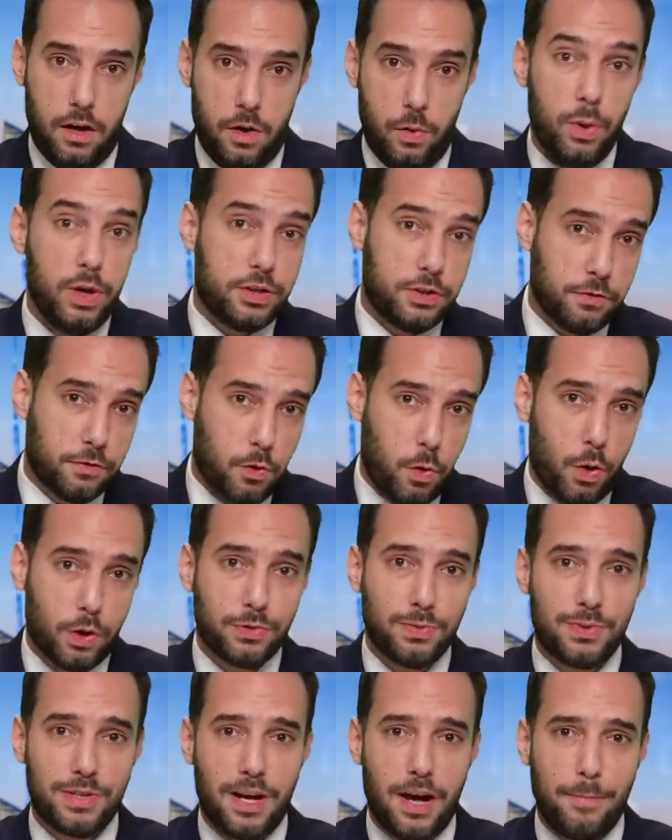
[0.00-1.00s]
Which, of
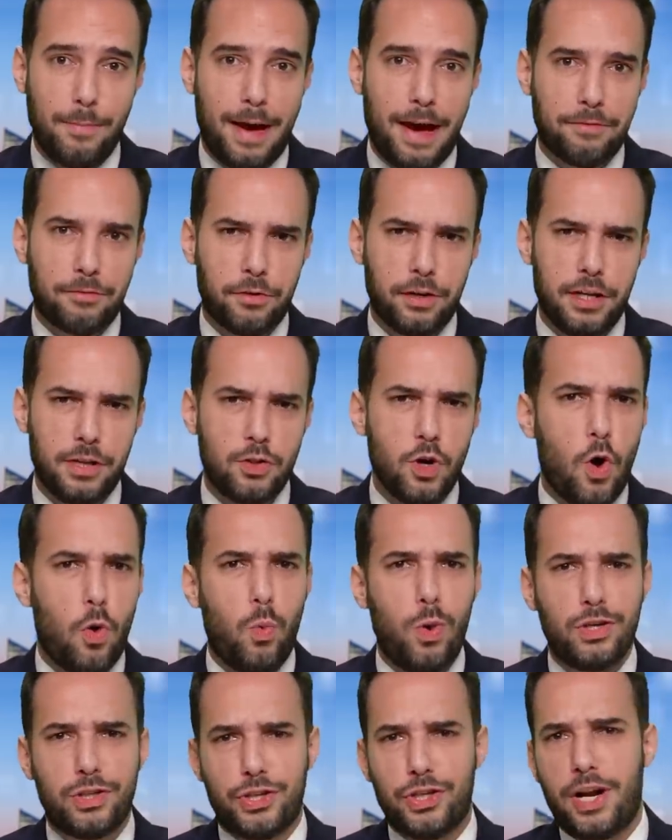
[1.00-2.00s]
course, would come after his
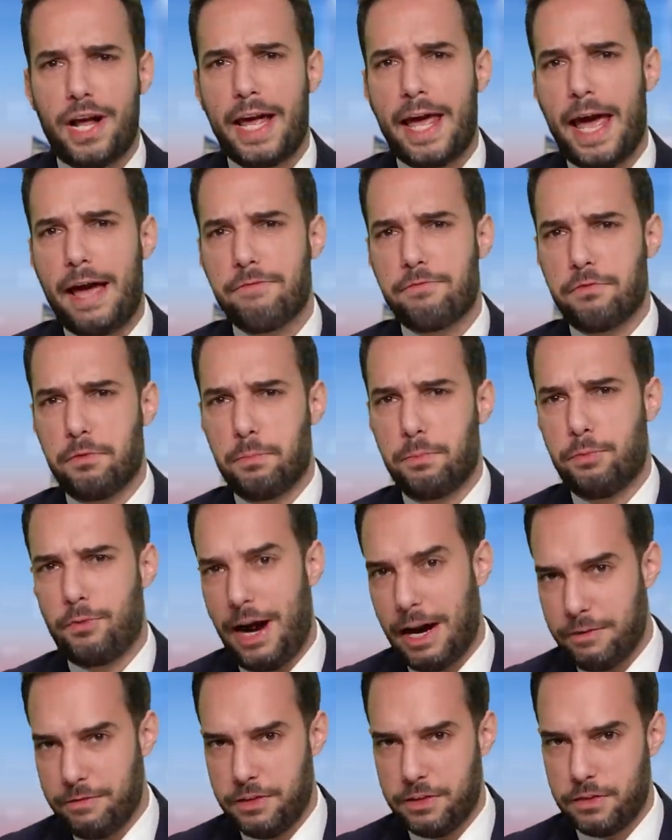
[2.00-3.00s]
"What should I have for
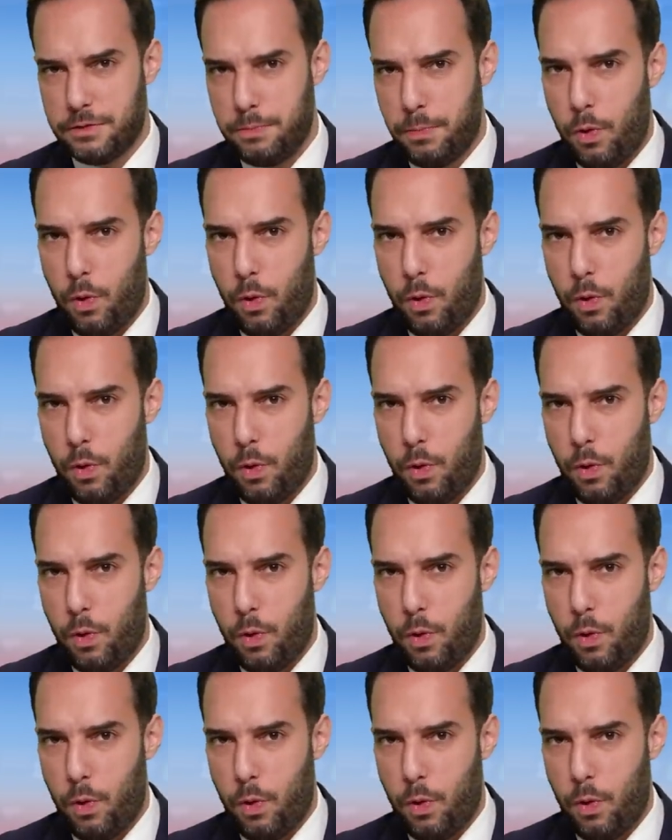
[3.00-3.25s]
breakfast?"